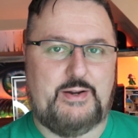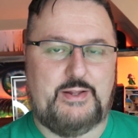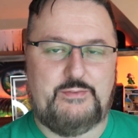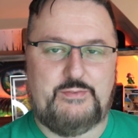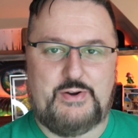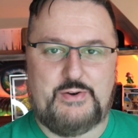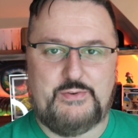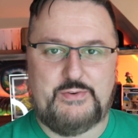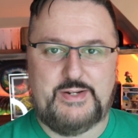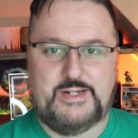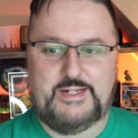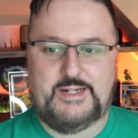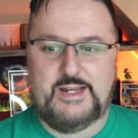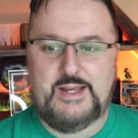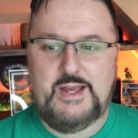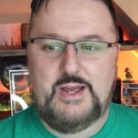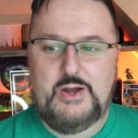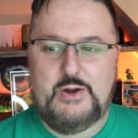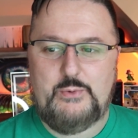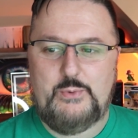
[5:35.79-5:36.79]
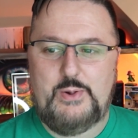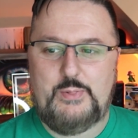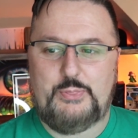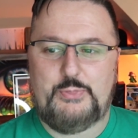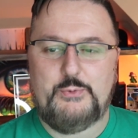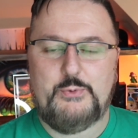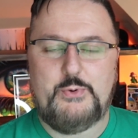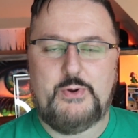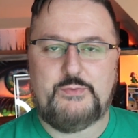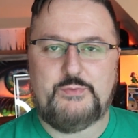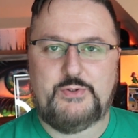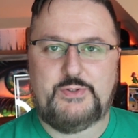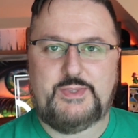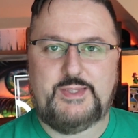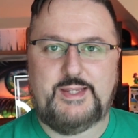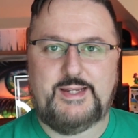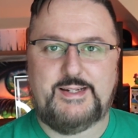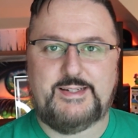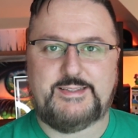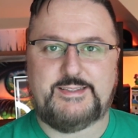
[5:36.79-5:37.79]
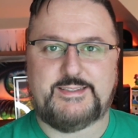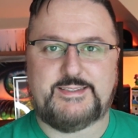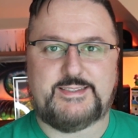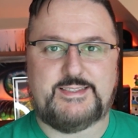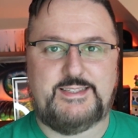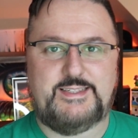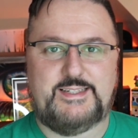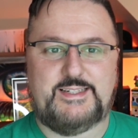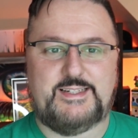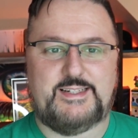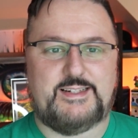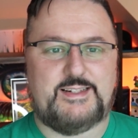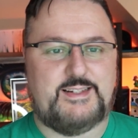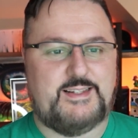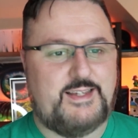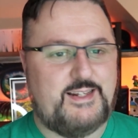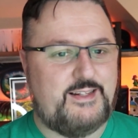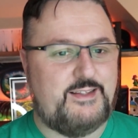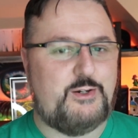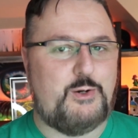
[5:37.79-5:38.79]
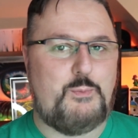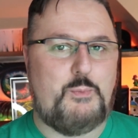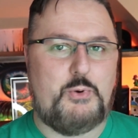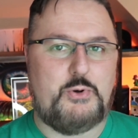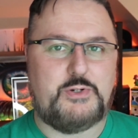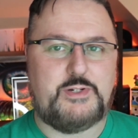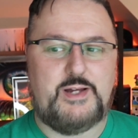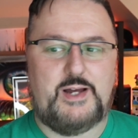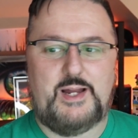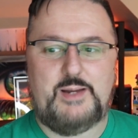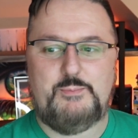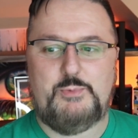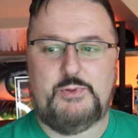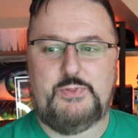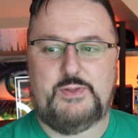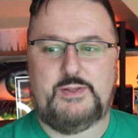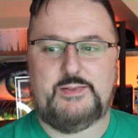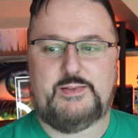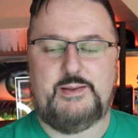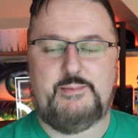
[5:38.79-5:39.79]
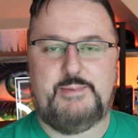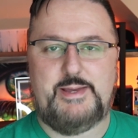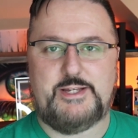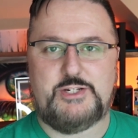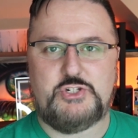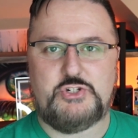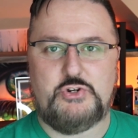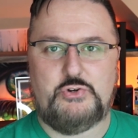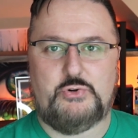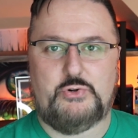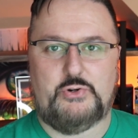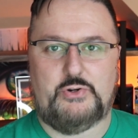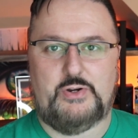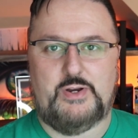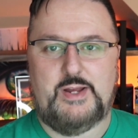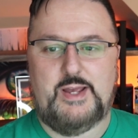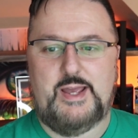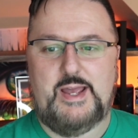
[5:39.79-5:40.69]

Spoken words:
I've already went through everything and just need to get a little more time with it to make sure